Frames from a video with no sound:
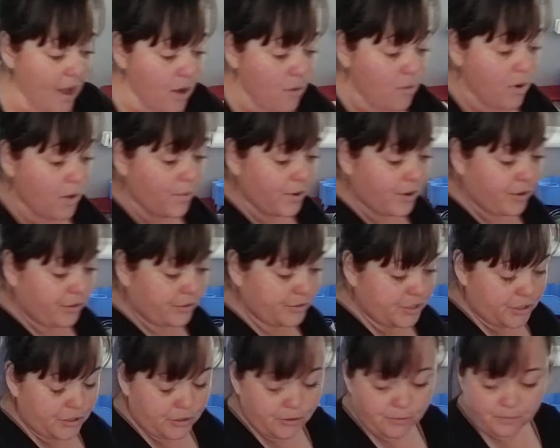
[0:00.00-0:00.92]
what we're going
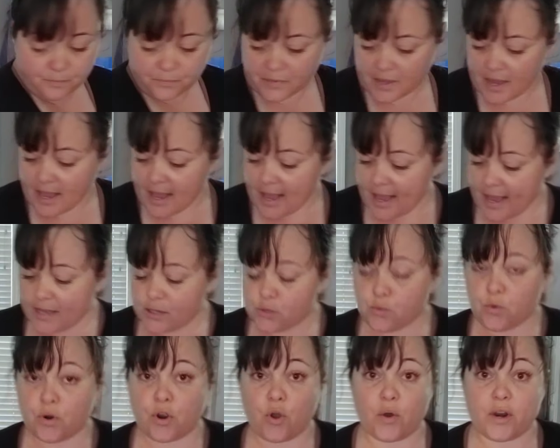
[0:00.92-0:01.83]
to do is
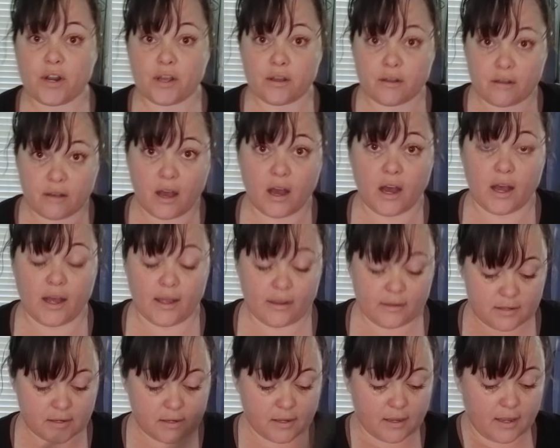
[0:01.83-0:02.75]
we're going to
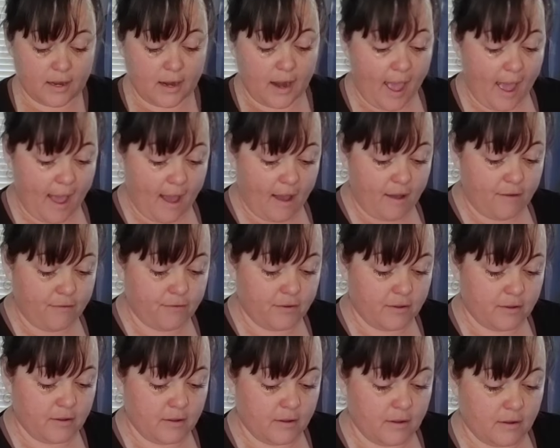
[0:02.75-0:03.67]
cut in half,
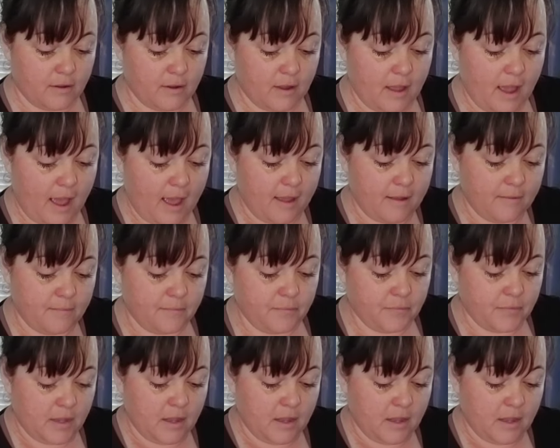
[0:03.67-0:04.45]
okay,